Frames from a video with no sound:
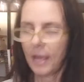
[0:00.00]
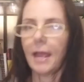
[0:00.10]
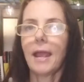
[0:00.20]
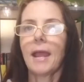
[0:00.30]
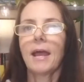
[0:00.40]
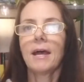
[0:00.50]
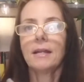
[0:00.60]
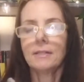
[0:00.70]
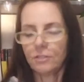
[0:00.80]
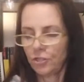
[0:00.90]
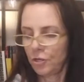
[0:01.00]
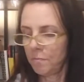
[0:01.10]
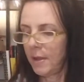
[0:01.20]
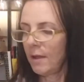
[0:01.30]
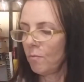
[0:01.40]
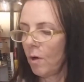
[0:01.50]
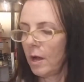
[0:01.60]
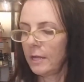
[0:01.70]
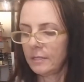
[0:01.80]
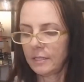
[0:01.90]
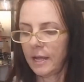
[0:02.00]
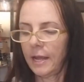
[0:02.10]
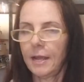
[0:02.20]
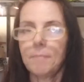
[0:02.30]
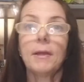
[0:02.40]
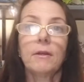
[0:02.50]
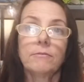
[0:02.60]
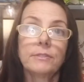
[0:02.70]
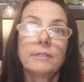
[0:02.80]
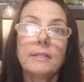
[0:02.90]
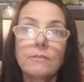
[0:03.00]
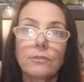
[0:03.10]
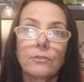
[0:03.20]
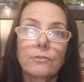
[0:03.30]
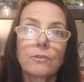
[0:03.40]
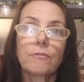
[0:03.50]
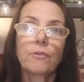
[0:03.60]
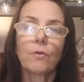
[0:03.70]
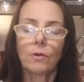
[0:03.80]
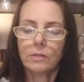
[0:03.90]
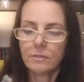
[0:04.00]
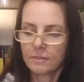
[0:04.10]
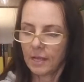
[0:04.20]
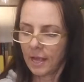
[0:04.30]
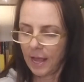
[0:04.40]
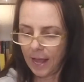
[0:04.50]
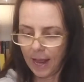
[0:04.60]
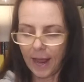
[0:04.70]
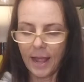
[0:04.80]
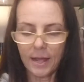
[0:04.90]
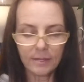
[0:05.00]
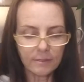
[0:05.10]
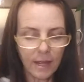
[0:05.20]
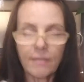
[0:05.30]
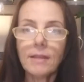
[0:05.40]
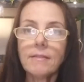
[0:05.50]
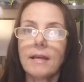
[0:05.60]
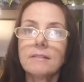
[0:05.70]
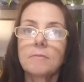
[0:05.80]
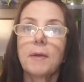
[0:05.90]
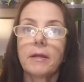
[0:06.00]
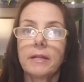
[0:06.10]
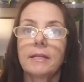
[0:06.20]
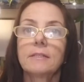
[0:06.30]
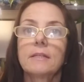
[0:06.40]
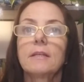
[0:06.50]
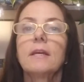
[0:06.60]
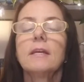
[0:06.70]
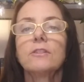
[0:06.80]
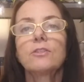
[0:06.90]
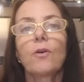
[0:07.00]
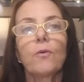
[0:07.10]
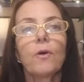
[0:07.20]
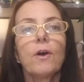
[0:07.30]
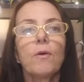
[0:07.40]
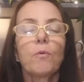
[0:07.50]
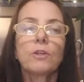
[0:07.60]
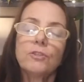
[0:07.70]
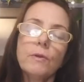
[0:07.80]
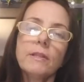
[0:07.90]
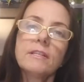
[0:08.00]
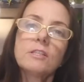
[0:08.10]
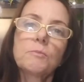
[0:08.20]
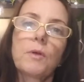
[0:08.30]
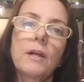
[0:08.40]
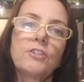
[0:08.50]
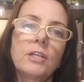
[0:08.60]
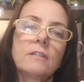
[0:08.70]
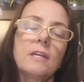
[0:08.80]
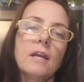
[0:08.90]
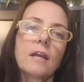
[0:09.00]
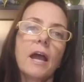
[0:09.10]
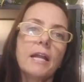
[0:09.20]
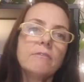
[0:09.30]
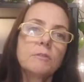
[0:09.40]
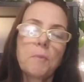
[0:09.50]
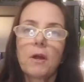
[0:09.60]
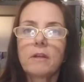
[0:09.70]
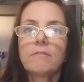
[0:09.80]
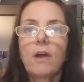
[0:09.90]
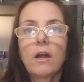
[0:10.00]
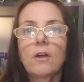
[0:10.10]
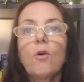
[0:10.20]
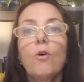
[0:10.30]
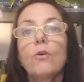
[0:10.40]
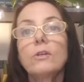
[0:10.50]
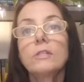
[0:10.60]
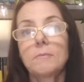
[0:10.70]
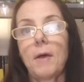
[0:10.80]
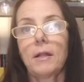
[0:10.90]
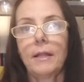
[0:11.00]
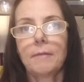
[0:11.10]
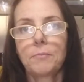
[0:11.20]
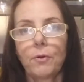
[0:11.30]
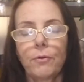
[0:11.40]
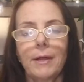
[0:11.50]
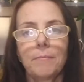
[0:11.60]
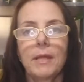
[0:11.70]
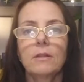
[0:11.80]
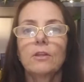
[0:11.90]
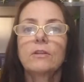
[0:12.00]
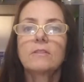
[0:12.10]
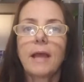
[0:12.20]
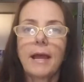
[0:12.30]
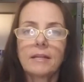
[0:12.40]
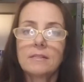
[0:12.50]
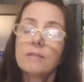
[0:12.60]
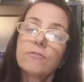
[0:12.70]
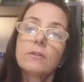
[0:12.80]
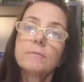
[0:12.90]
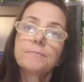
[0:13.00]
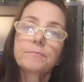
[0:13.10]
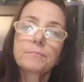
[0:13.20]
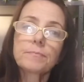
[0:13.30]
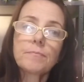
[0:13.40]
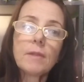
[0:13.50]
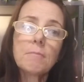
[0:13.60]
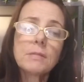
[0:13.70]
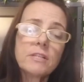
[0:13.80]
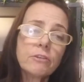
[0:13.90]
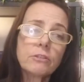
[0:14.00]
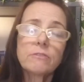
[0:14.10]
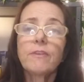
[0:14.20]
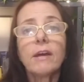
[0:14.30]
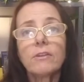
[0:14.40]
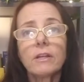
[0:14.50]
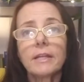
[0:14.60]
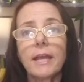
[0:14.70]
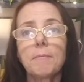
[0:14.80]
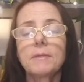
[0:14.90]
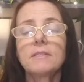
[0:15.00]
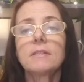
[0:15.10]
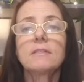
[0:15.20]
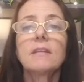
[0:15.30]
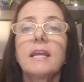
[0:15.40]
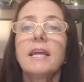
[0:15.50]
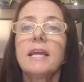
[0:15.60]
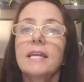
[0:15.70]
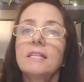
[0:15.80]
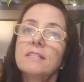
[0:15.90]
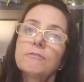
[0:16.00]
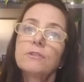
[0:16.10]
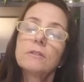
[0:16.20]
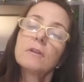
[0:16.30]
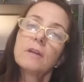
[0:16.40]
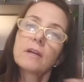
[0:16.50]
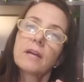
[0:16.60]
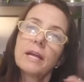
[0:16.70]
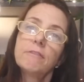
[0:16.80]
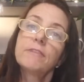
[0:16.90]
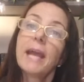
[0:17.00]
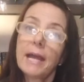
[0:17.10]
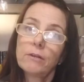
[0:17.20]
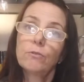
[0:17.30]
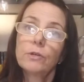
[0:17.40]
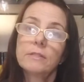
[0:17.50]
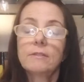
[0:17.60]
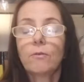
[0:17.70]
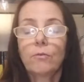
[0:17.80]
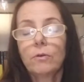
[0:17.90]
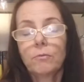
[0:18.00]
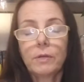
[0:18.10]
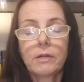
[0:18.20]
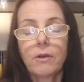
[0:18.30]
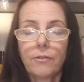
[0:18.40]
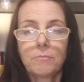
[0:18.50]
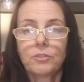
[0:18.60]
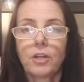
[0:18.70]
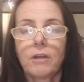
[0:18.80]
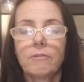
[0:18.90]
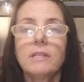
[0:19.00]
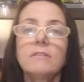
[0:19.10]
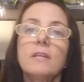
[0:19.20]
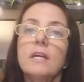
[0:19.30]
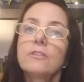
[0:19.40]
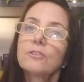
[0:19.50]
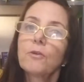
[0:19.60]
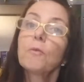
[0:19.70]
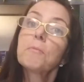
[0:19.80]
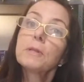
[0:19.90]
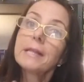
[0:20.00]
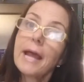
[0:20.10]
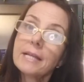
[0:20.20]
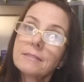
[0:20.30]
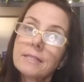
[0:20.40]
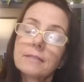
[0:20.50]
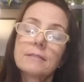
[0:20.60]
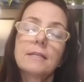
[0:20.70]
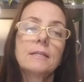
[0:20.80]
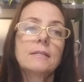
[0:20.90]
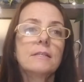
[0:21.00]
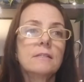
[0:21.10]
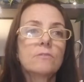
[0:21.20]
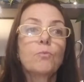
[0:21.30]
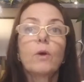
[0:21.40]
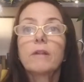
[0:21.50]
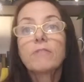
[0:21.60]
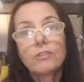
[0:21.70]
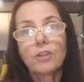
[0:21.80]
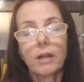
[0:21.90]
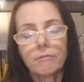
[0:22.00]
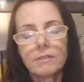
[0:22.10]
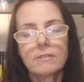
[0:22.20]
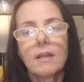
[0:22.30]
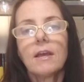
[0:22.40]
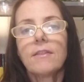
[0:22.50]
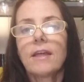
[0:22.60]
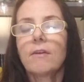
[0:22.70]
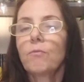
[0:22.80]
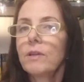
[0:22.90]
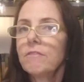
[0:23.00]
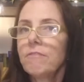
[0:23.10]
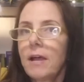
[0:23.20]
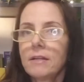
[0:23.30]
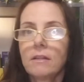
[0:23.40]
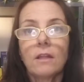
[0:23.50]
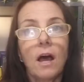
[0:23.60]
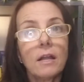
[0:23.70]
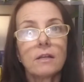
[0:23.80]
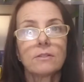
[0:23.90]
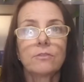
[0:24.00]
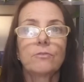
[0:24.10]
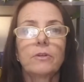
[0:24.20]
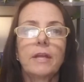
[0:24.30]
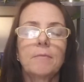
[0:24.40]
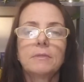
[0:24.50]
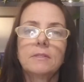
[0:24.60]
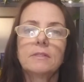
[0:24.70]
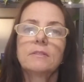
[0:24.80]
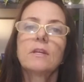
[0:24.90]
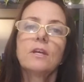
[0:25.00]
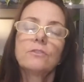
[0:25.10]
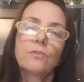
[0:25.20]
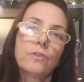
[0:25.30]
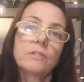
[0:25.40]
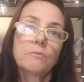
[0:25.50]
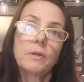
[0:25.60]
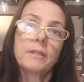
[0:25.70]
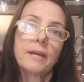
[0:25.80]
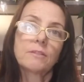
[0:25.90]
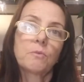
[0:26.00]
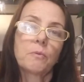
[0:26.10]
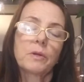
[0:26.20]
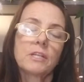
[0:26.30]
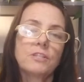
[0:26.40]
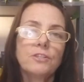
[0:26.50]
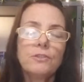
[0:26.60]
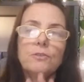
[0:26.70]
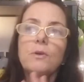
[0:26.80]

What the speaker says: and you may want a pair of scissors, of course, and I think that's about it. So we're doing this project kind of as part of our whole Spotlight program that looks at different materials found on campuses in different kind of categories, or we call them genres. So plastics is one of the genres that we find a lot on school campuses. So this week, that's what we're going to do.